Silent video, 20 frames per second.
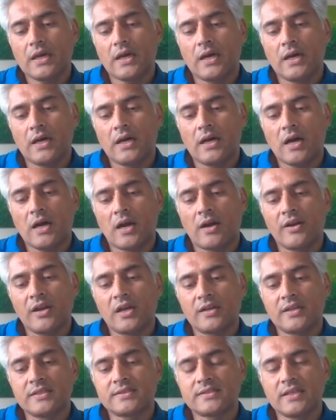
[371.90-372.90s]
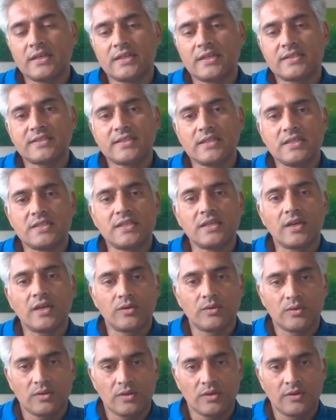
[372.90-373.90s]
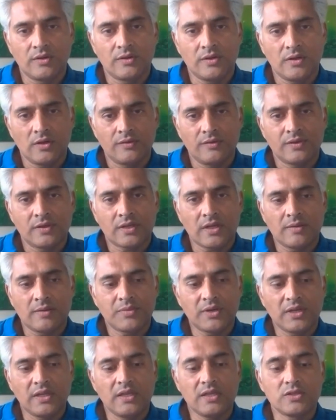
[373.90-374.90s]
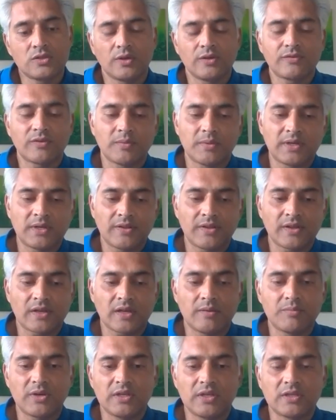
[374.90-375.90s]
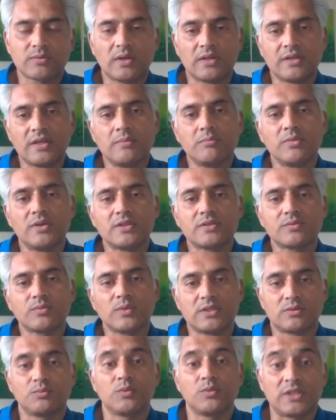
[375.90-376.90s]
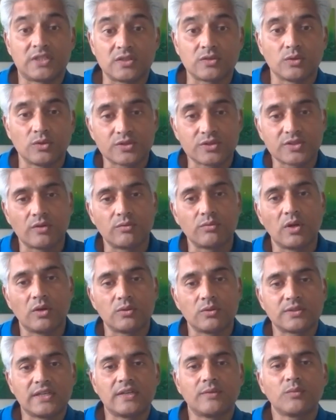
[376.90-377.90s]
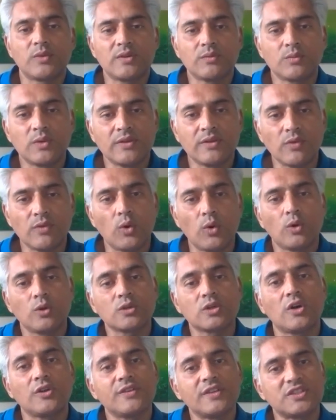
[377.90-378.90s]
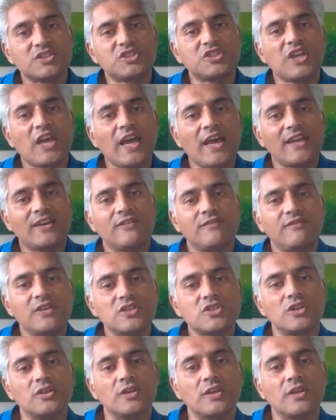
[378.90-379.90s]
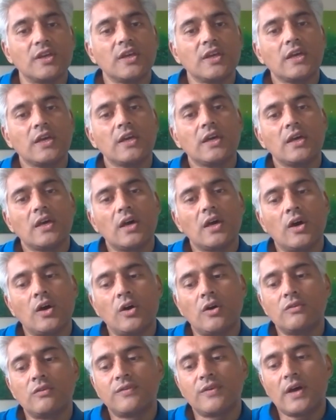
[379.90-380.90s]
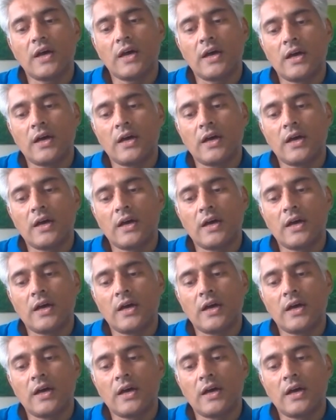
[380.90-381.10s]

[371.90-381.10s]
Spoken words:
Ariane is the CTO of the company. He joined from another company as well, Nimbus, which is also rolled in, and we've all got this shared vision of